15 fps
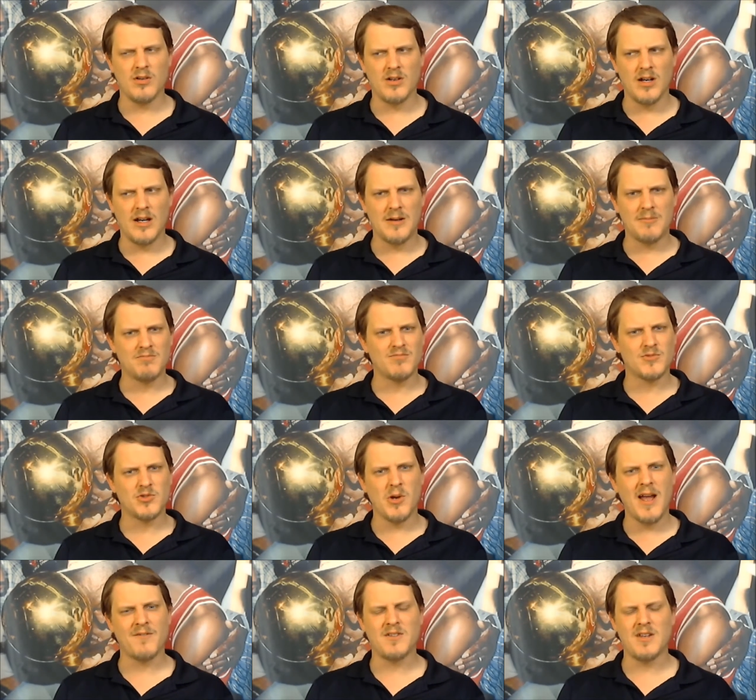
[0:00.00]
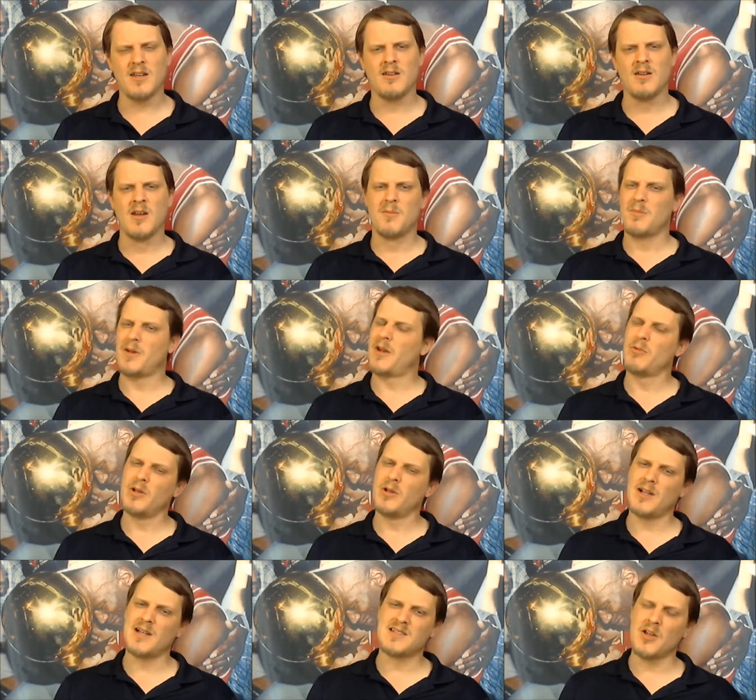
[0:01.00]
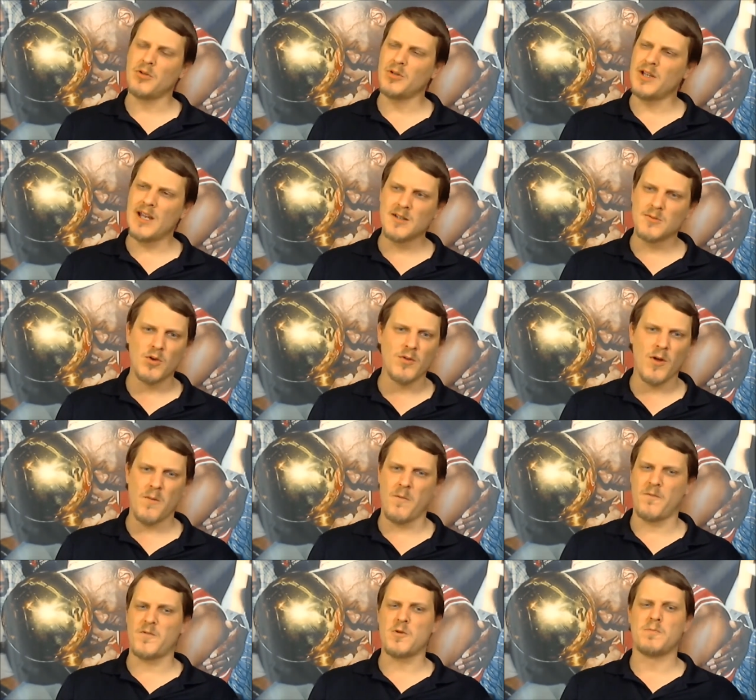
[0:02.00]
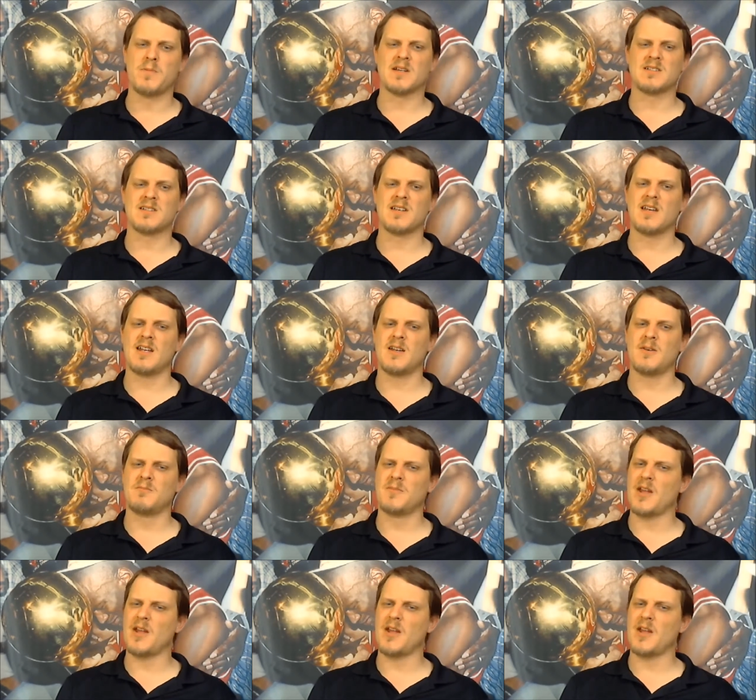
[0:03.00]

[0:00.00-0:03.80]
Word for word: um, drafting, but I realized they only had to move up a few picks to get him.